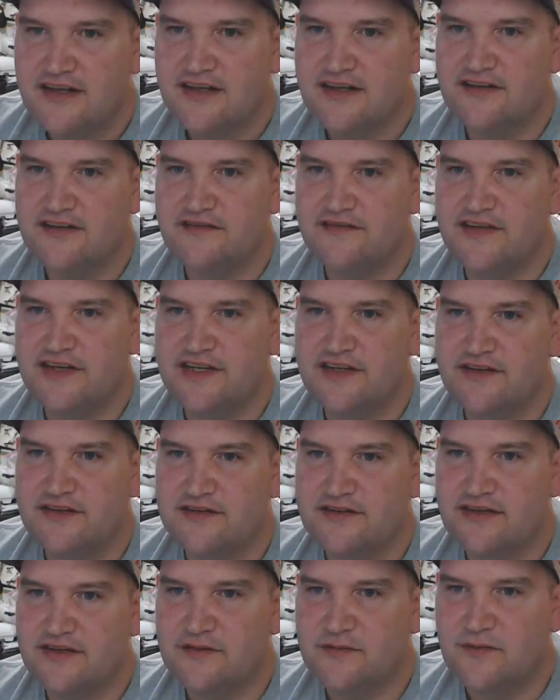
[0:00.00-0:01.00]
The video
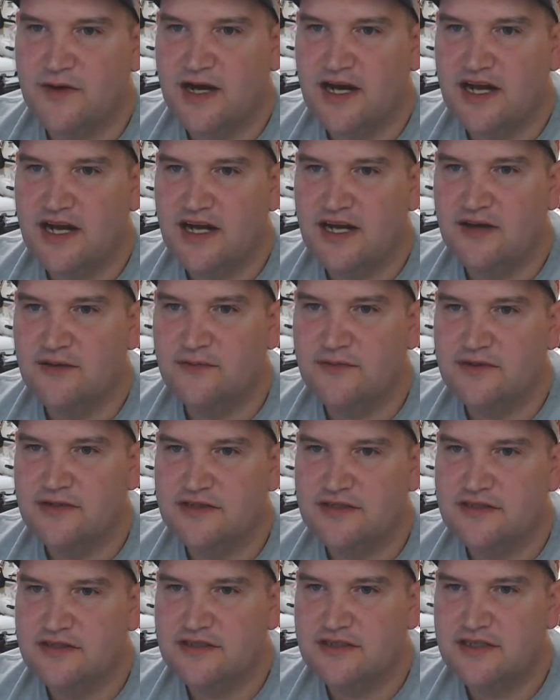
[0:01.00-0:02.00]
says why I
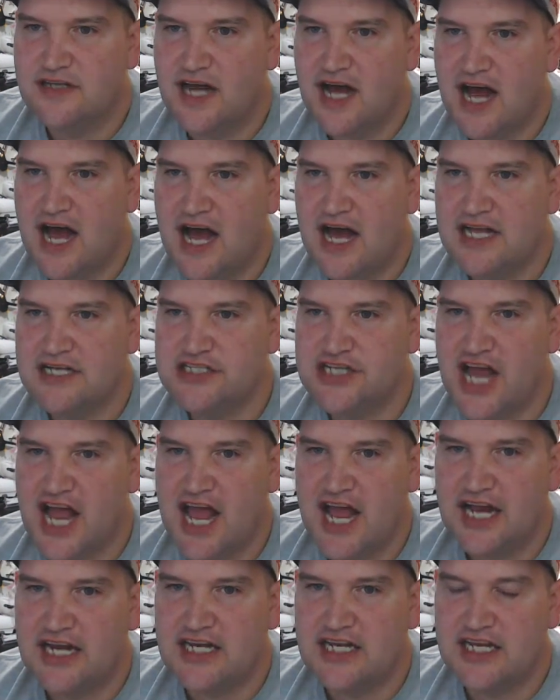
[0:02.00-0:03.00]
was
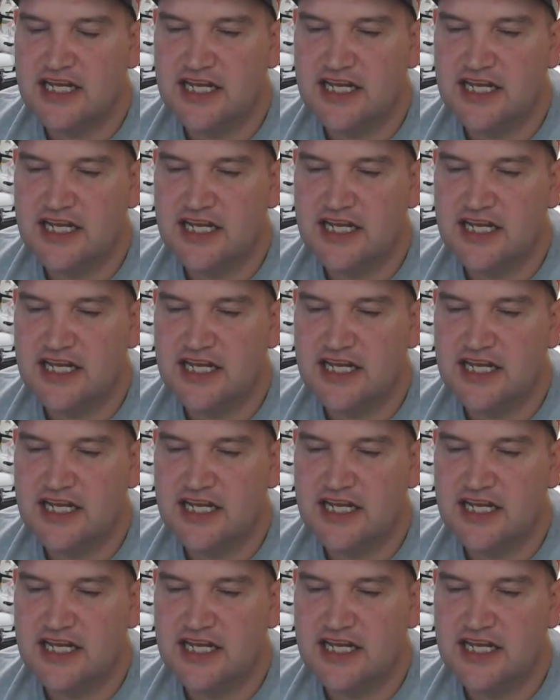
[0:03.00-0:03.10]
hijacked.